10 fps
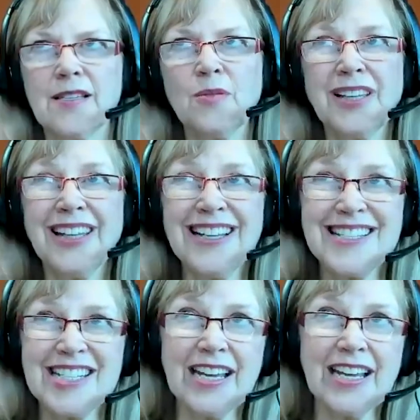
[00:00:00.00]
so
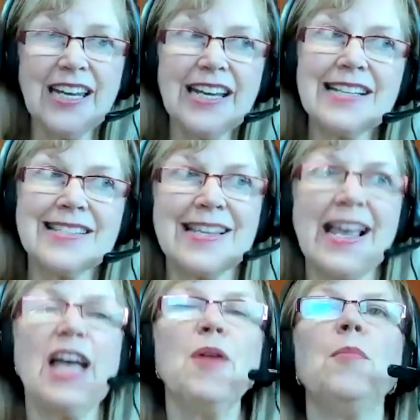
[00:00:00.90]
let's take an
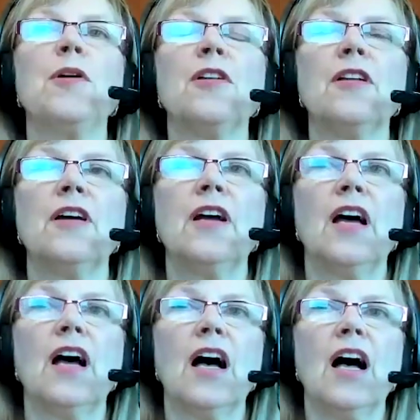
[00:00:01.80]
example
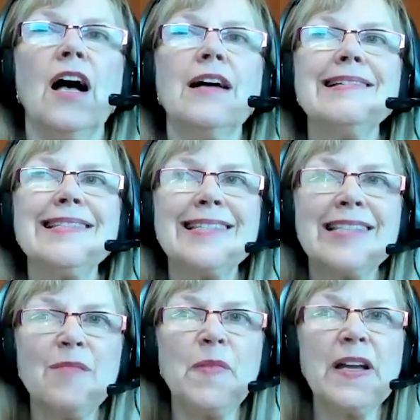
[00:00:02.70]
uh,
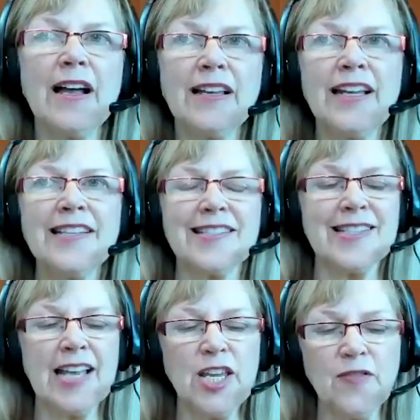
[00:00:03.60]
something let's
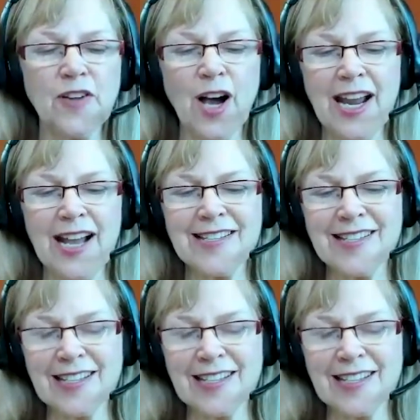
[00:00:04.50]
say you've got a